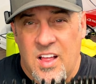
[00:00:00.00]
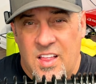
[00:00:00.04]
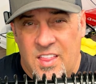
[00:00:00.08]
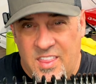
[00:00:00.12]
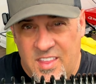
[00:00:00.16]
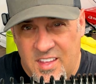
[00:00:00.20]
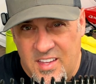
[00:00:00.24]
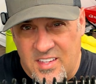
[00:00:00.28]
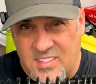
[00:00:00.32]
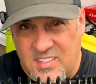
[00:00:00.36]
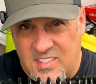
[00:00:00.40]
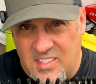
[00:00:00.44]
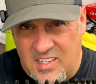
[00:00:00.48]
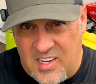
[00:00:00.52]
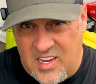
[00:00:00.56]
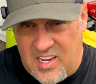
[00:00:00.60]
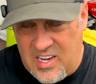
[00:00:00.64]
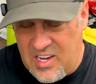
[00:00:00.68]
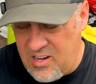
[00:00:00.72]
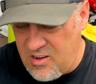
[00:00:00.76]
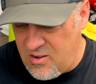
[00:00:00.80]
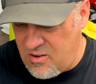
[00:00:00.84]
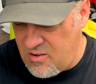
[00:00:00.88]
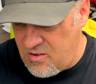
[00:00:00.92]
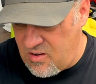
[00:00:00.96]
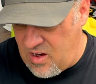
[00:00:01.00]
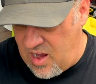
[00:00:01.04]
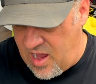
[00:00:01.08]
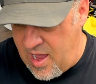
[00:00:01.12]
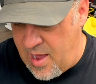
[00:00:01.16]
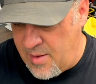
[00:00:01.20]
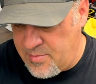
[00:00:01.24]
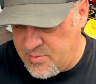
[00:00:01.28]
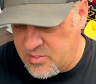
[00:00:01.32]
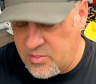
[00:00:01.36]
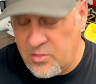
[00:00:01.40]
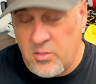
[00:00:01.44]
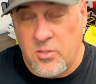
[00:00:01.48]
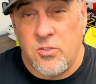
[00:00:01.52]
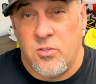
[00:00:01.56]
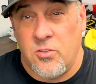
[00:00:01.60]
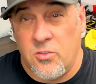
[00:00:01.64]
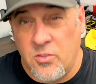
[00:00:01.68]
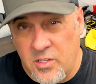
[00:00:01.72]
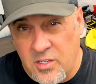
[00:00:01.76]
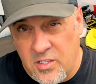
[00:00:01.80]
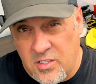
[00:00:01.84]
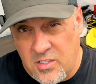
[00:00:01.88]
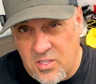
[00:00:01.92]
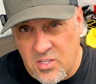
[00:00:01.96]
This here
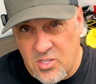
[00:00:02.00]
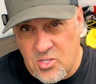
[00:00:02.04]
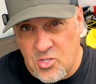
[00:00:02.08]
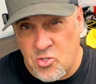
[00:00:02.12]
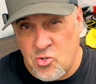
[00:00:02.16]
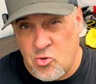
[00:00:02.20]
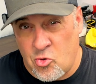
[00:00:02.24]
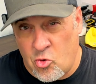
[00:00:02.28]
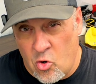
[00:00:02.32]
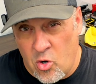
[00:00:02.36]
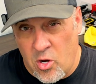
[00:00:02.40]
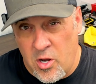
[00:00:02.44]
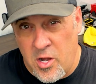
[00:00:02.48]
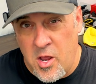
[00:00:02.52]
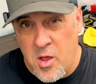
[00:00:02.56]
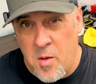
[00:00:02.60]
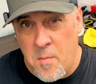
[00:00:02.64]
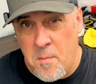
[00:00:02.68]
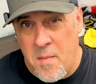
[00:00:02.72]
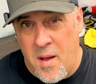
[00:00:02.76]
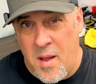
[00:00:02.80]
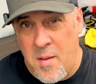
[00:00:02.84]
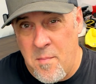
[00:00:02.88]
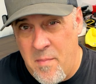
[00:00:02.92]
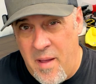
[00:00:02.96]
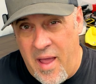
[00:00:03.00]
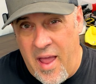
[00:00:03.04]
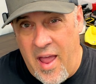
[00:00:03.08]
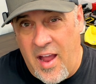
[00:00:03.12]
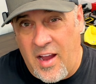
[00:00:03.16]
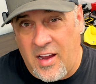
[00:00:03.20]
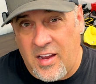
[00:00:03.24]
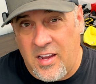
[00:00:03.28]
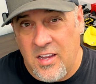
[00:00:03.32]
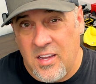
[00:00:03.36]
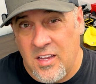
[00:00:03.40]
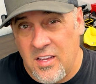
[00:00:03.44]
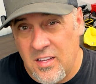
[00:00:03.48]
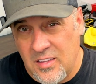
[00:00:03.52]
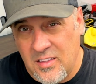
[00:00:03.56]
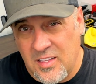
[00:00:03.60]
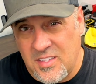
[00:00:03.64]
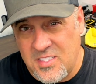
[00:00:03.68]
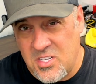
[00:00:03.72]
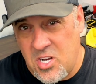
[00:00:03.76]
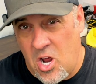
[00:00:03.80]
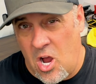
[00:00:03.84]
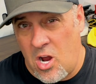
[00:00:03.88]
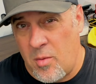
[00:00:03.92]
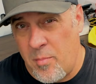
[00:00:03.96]
absolutely destroyed my back.
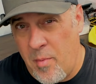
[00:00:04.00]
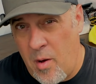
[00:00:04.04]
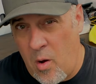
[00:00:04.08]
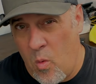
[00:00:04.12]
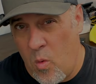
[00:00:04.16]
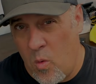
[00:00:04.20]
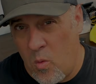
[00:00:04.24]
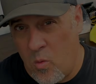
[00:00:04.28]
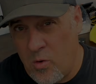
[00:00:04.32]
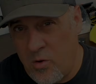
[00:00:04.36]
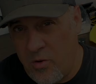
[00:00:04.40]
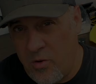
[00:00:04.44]
Let's talk about what we're